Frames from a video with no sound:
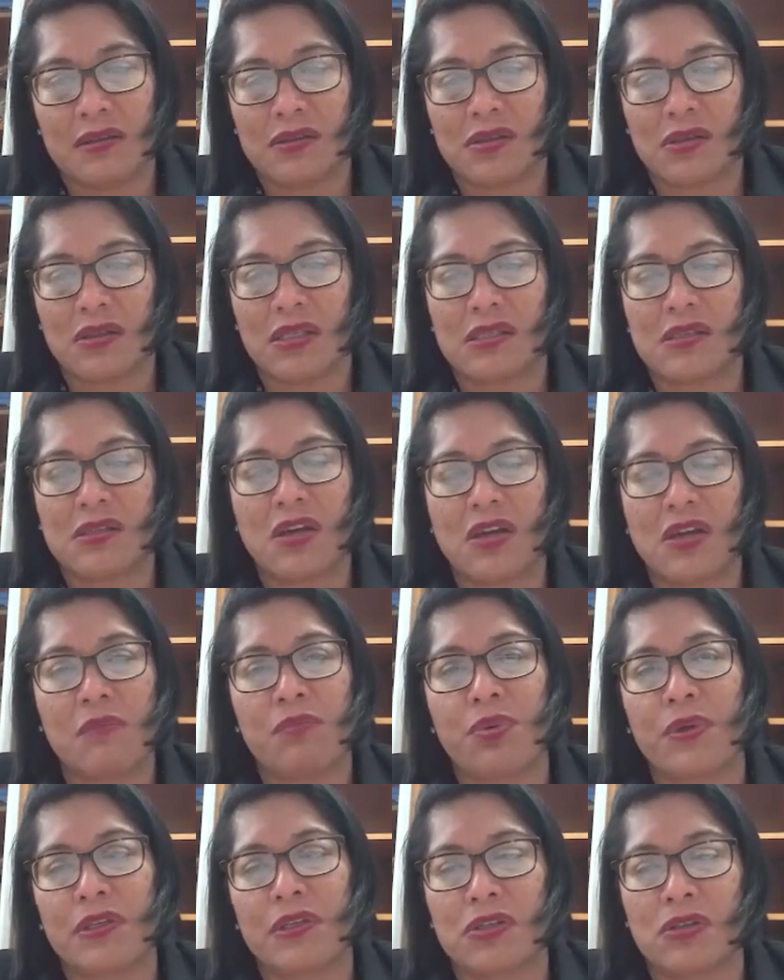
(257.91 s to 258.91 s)
So there's
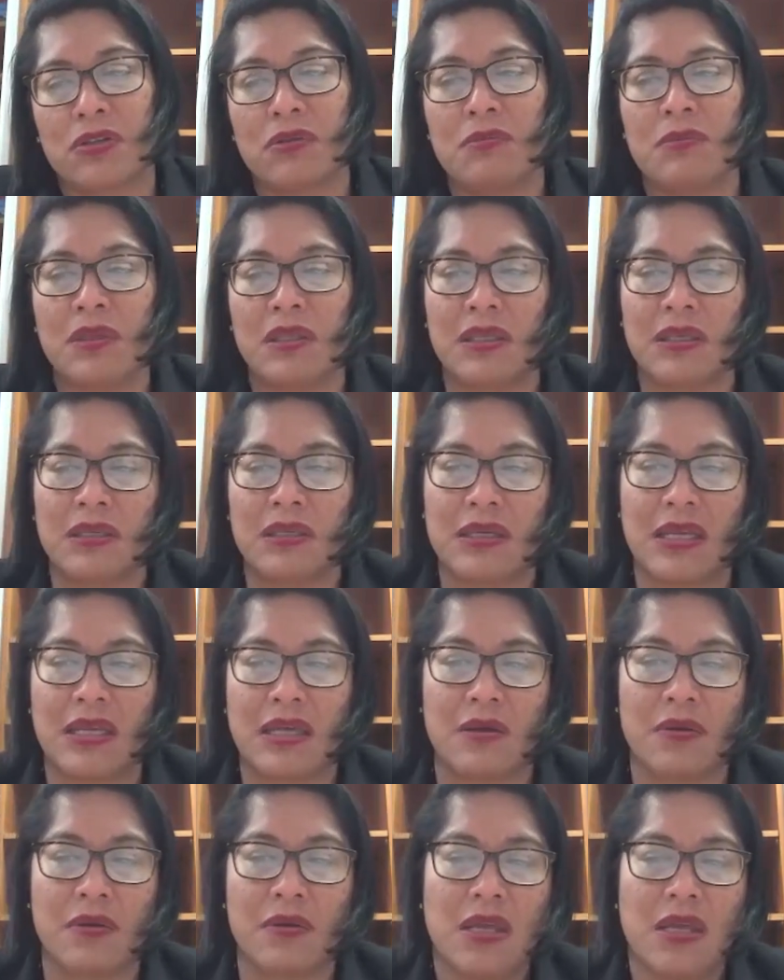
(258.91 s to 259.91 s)
9.2 million
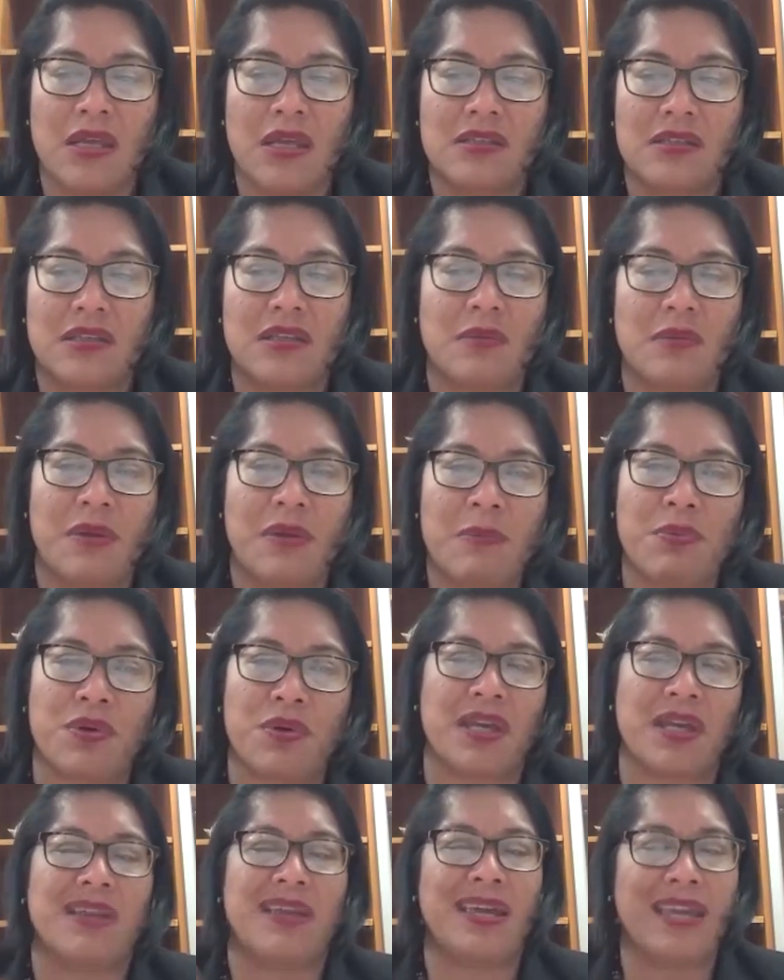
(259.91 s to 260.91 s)
now, so that people
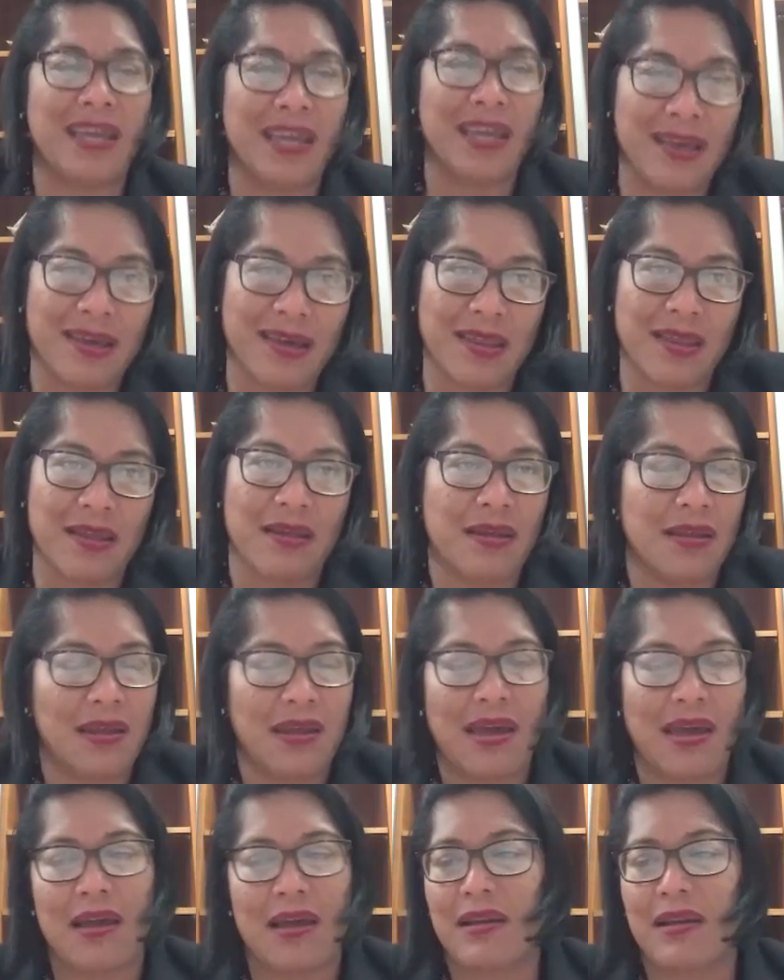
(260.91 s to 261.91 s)
can hear
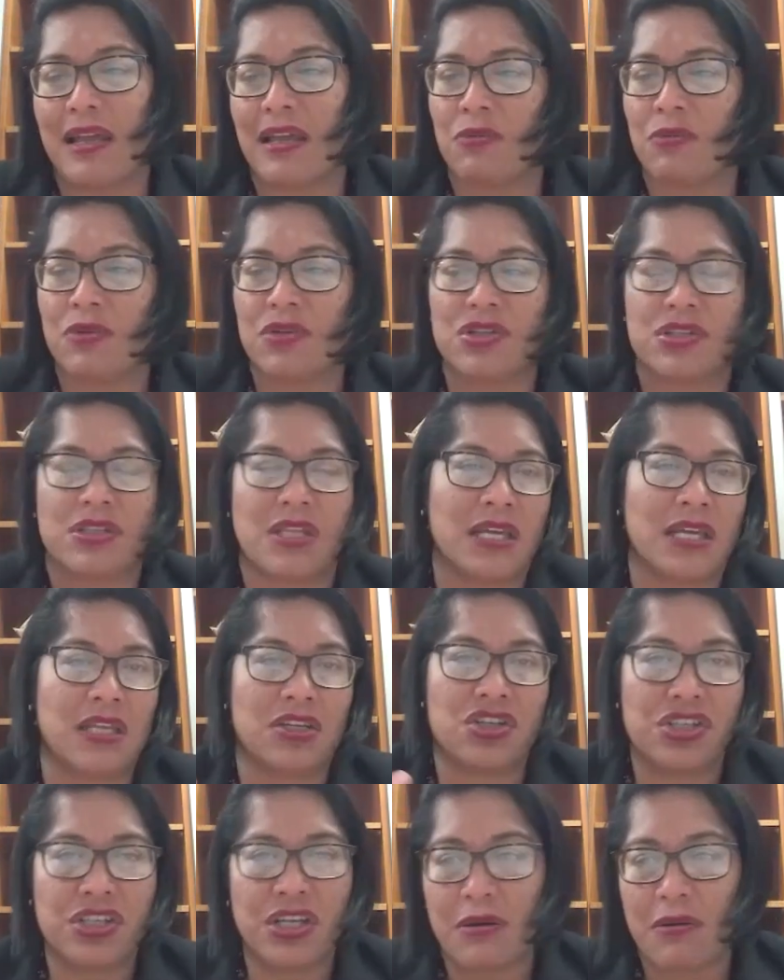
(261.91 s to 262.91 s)
our language, they can
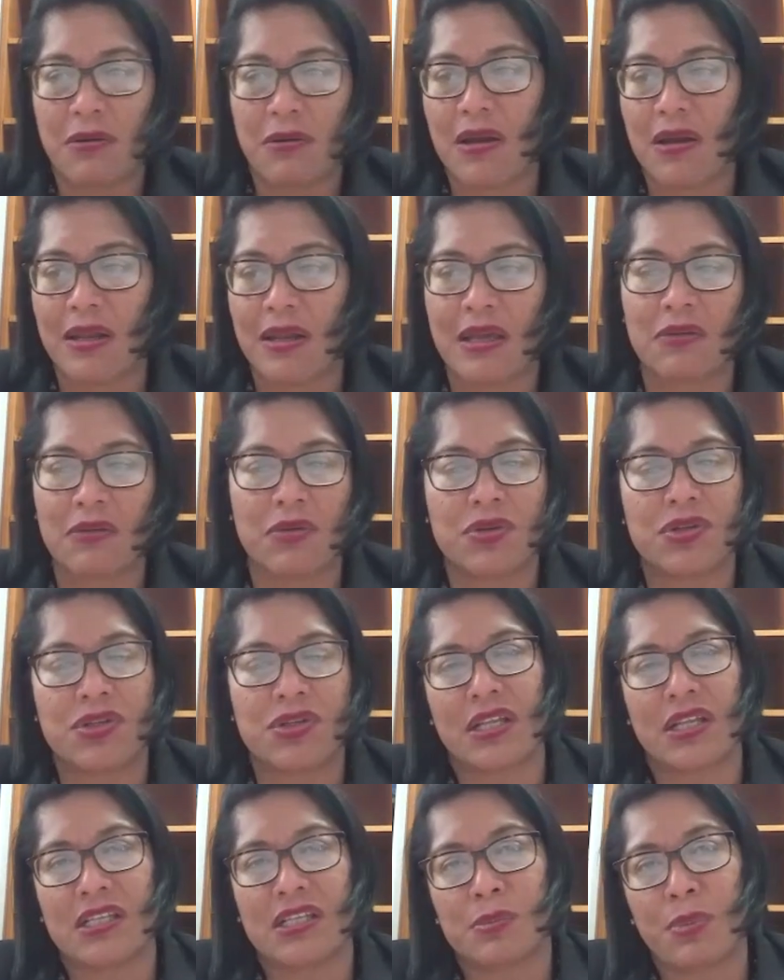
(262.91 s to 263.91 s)
share our language
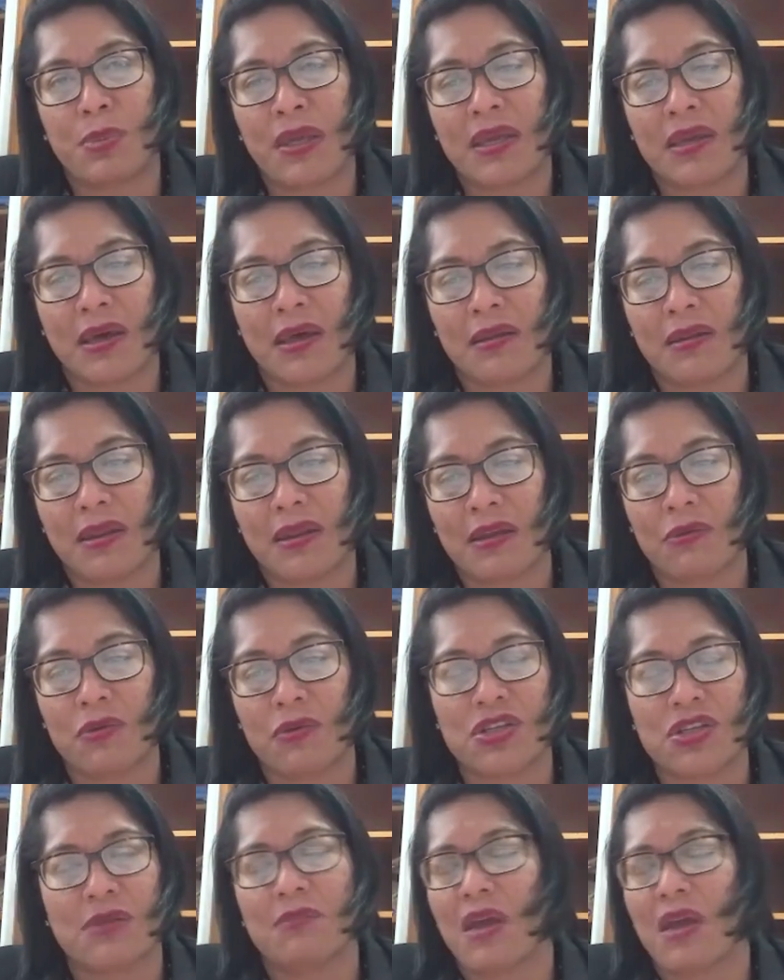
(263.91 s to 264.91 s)
and speak our
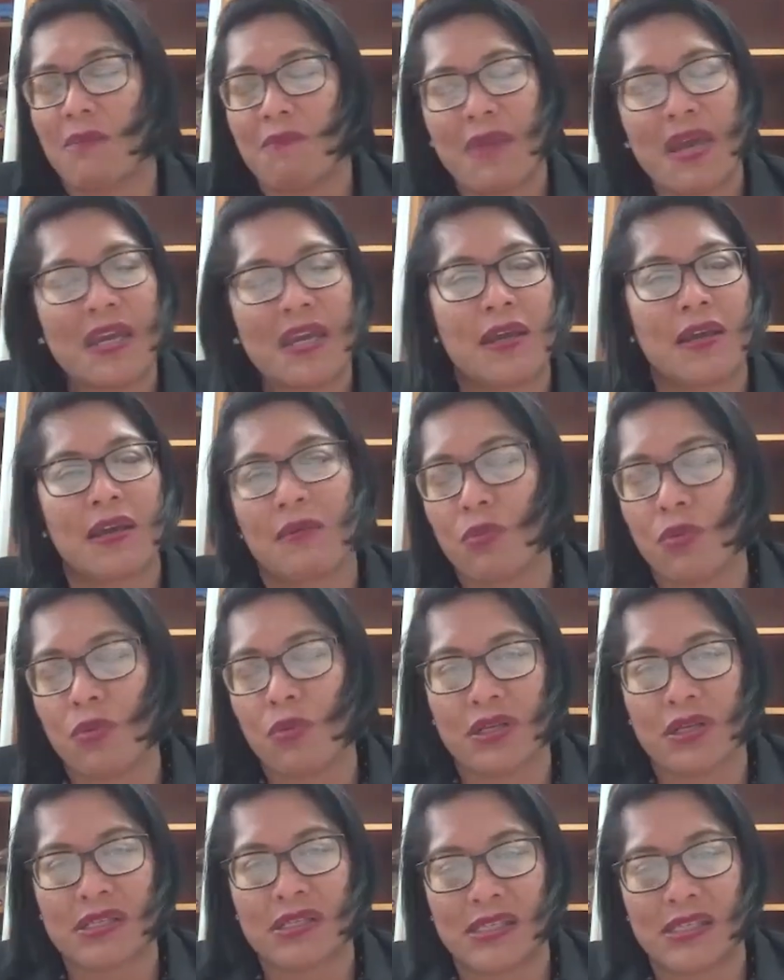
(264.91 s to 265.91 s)
language, and making it
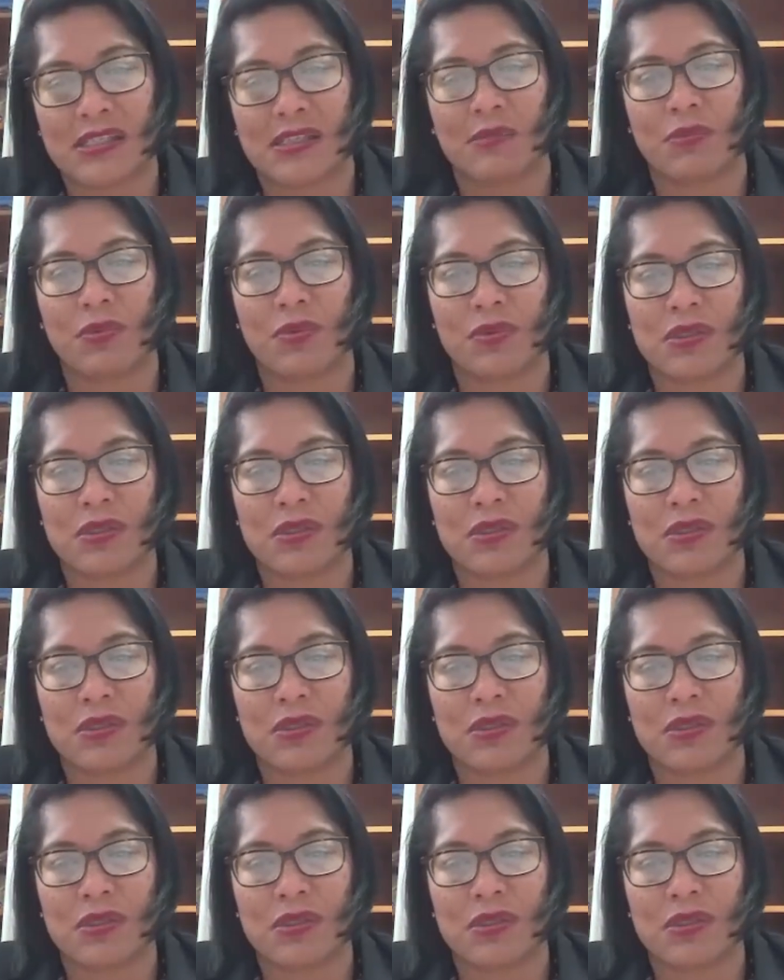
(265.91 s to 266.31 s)
more accessible.